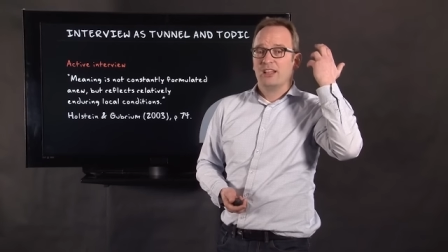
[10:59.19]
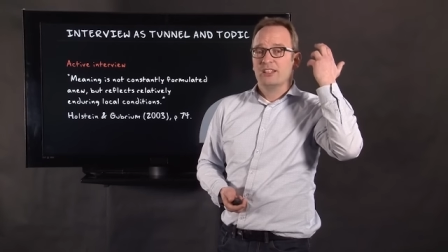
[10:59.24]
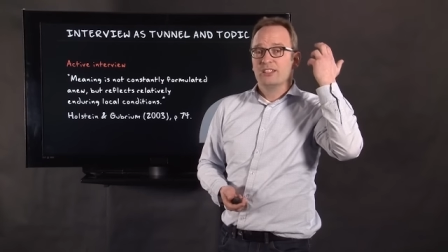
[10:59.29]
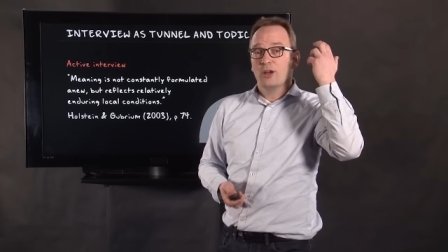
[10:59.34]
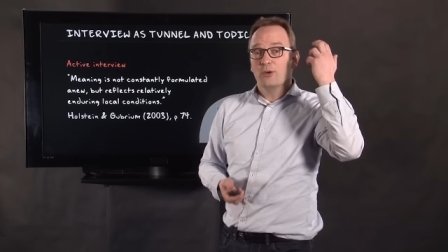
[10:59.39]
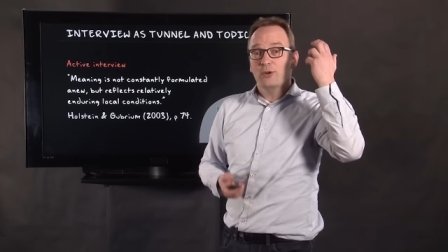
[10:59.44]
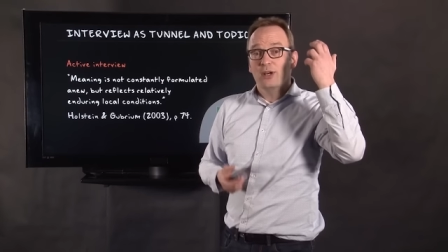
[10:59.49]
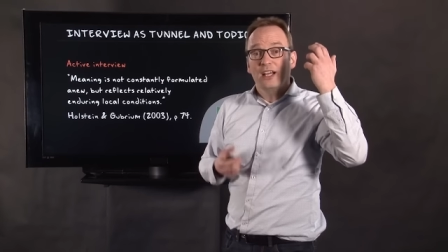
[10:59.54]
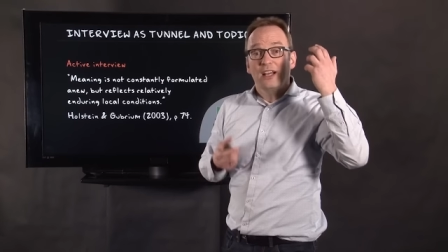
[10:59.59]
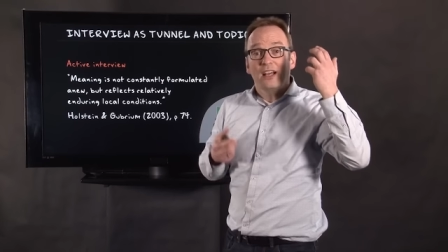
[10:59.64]

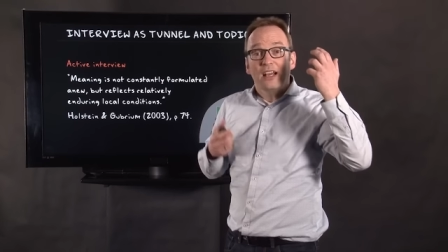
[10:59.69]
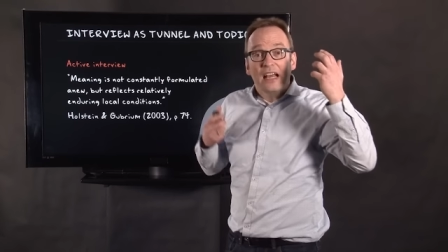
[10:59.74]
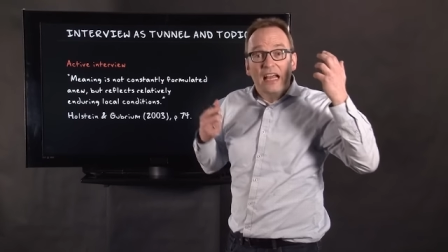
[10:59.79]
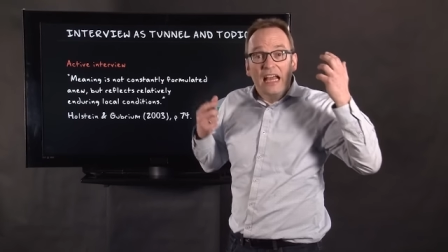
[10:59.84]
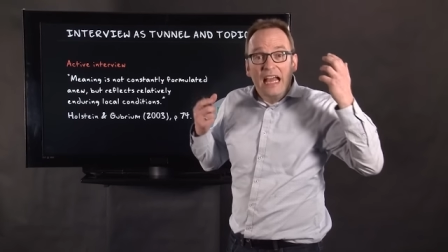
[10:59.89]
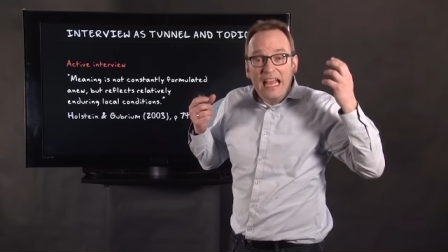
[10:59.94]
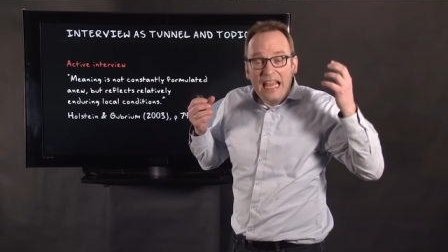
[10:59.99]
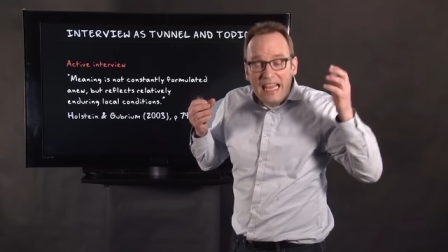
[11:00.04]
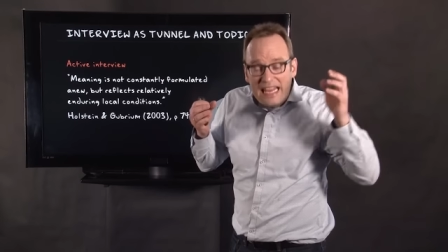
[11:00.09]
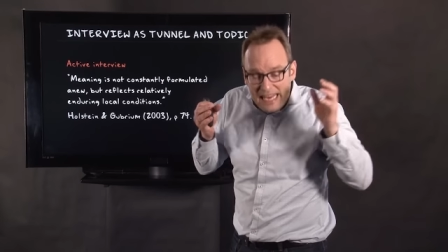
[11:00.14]
So
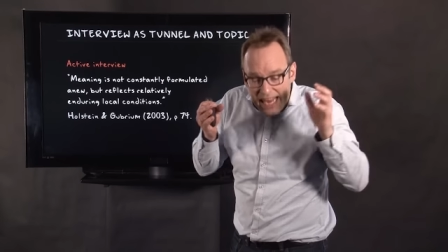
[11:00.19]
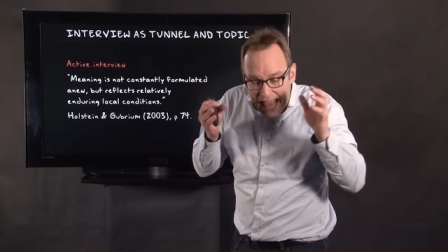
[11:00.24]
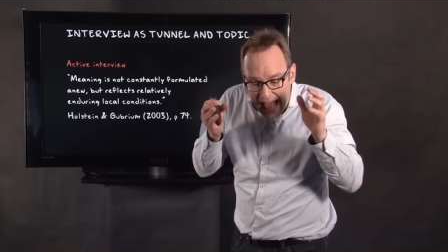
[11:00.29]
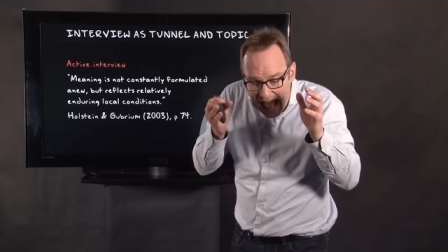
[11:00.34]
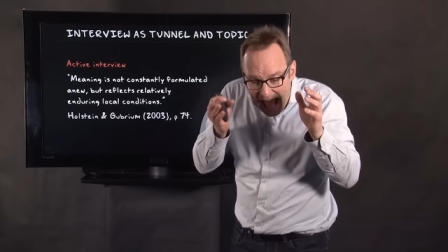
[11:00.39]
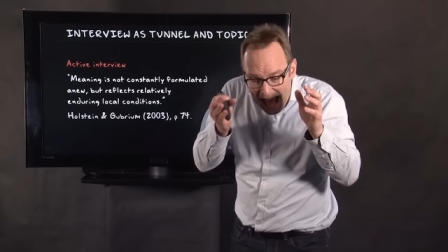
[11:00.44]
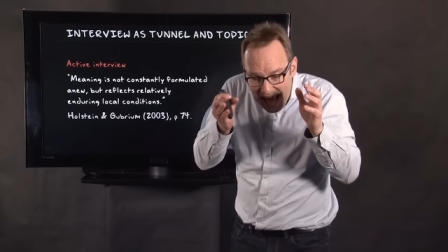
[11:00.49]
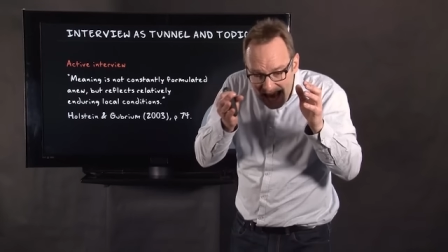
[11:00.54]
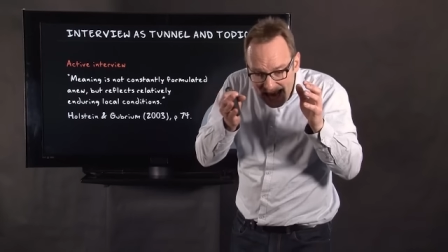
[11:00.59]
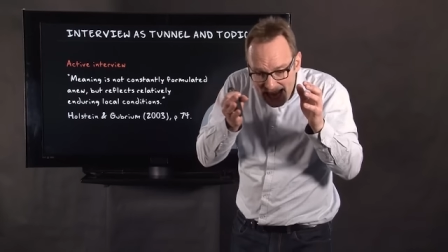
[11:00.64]
it
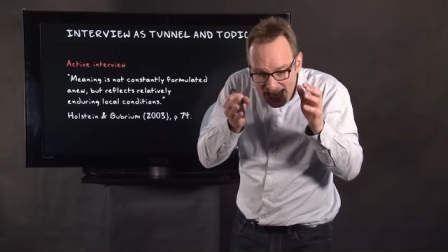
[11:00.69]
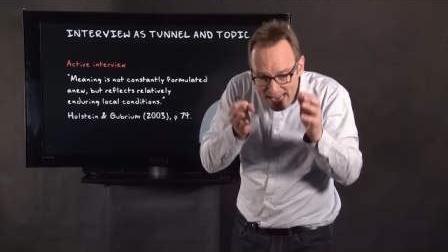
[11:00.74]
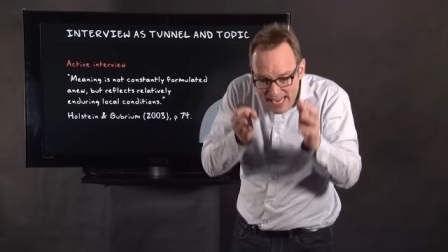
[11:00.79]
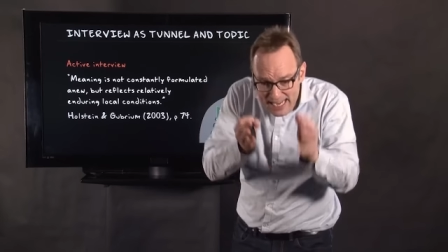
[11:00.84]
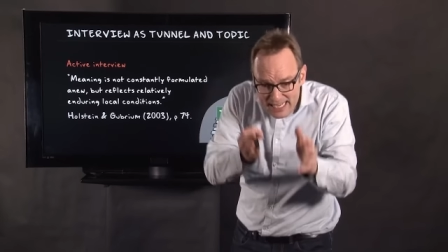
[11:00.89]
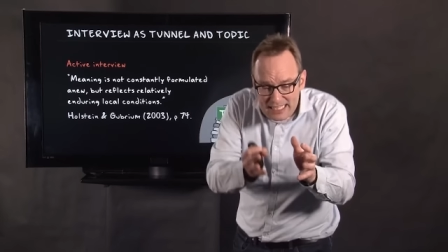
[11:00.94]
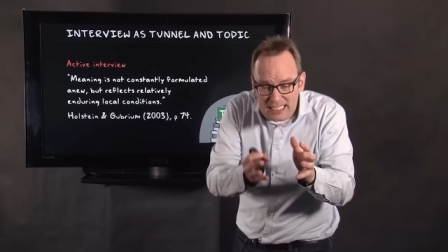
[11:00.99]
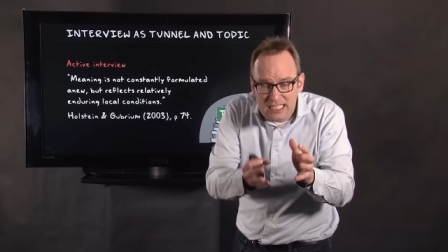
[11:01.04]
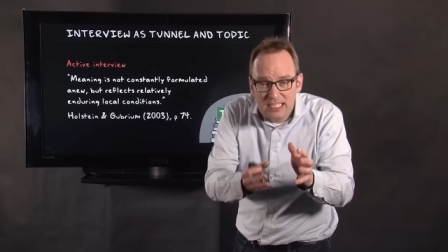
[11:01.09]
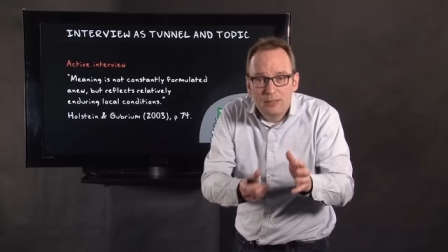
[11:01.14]

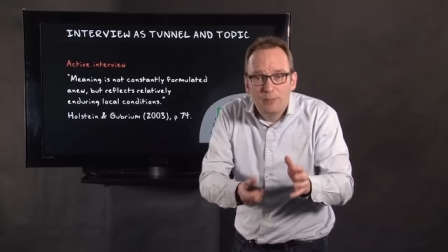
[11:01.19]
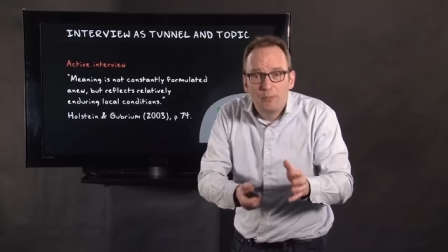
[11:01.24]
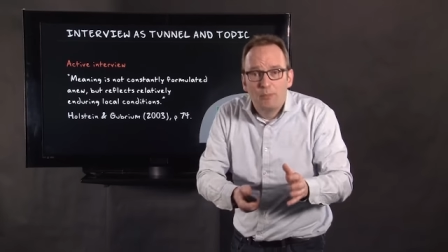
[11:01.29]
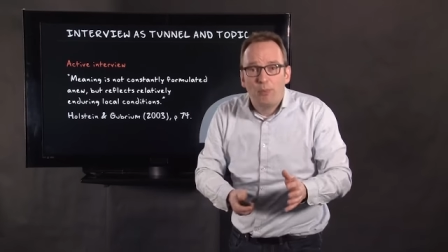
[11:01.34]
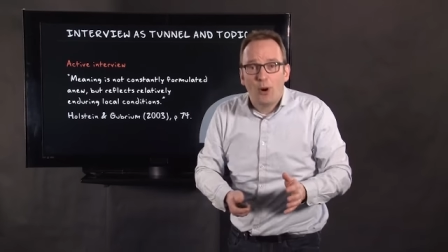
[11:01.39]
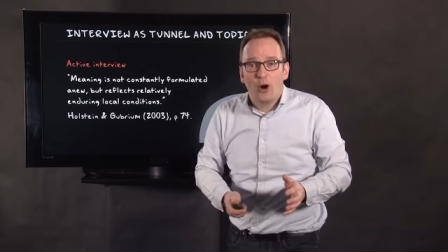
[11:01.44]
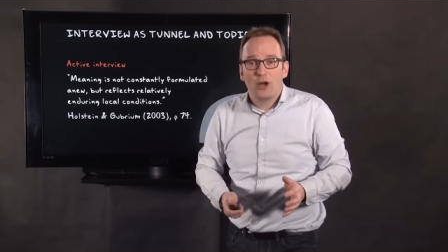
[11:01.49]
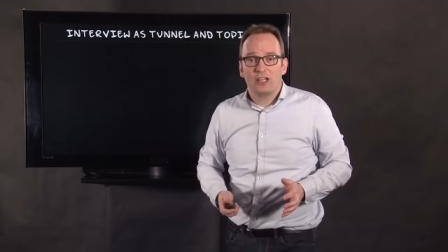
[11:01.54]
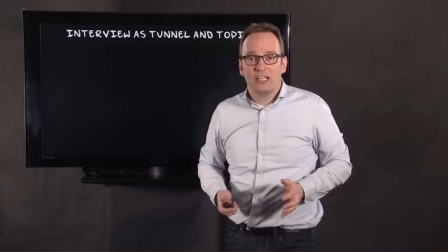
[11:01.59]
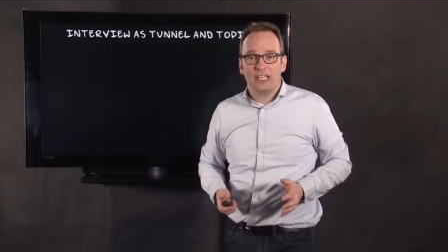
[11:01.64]
is
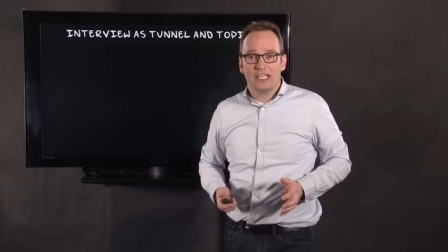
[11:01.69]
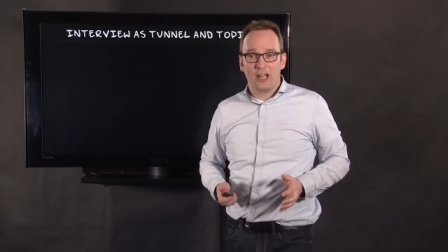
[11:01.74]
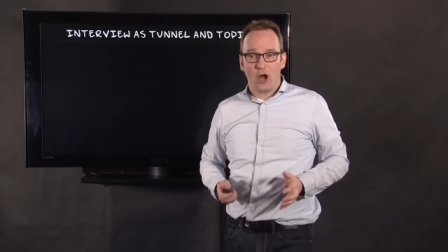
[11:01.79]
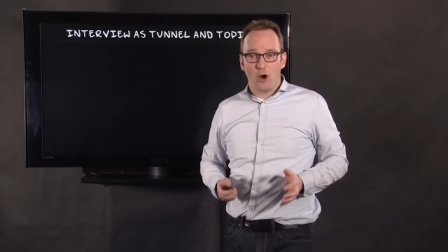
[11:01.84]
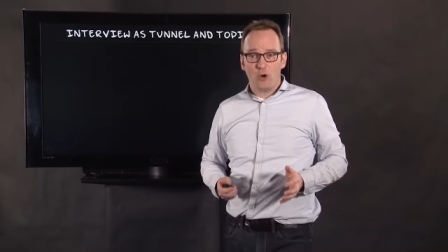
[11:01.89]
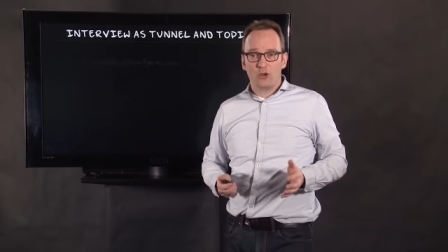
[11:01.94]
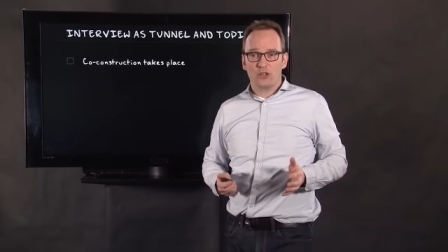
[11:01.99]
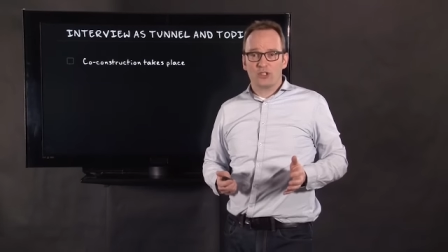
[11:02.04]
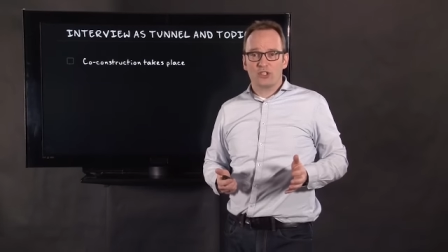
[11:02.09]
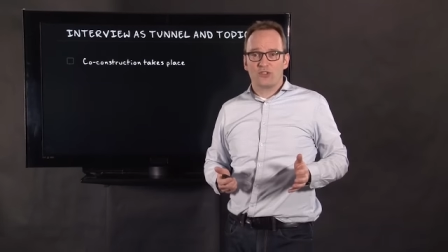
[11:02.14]
partly
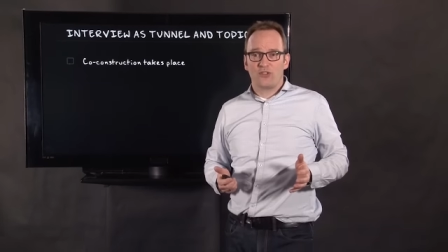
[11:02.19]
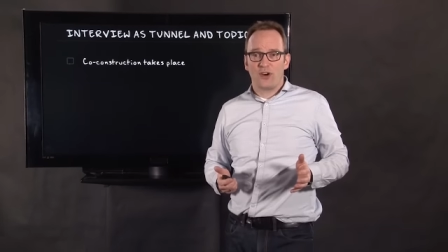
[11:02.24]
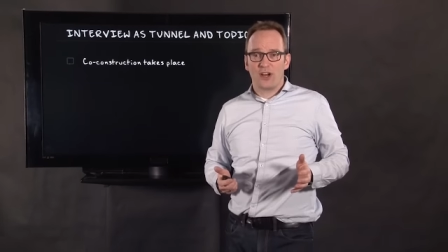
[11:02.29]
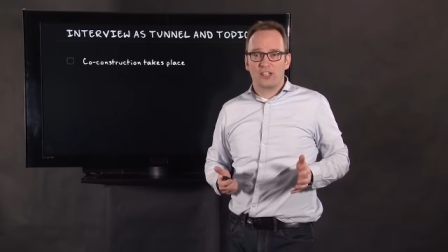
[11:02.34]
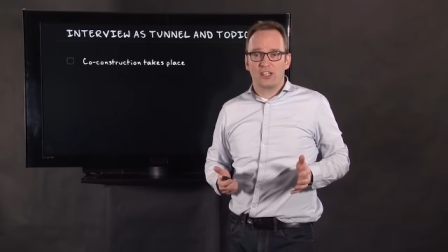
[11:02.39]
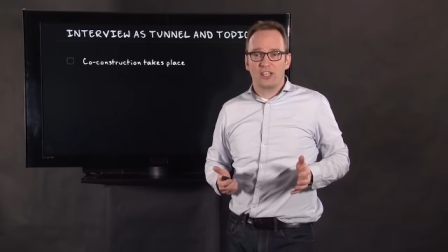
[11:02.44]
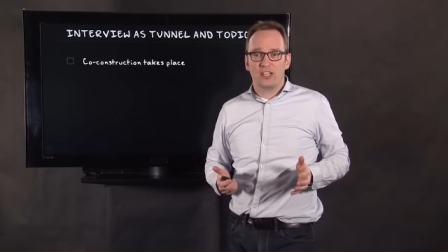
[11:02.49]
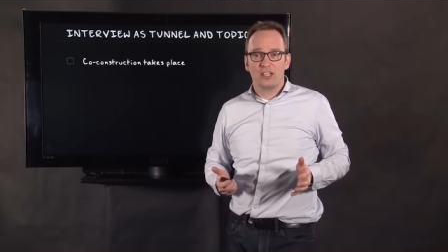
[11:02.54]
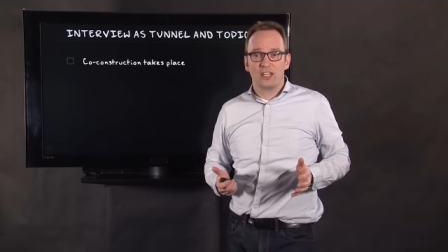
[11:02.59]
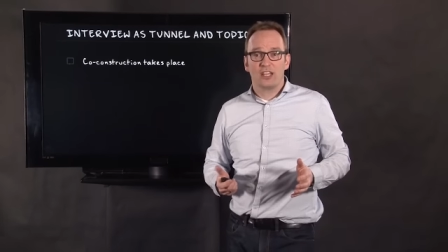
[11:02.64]
co
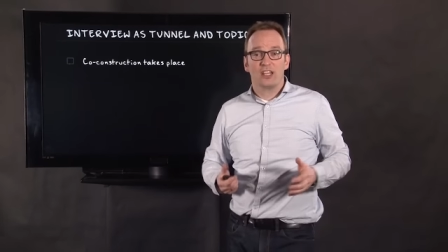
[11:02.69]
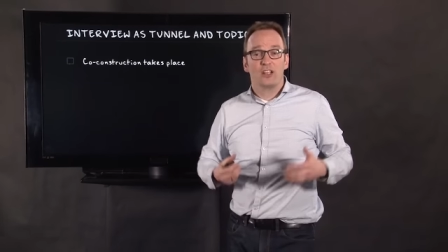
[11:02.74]
constructed,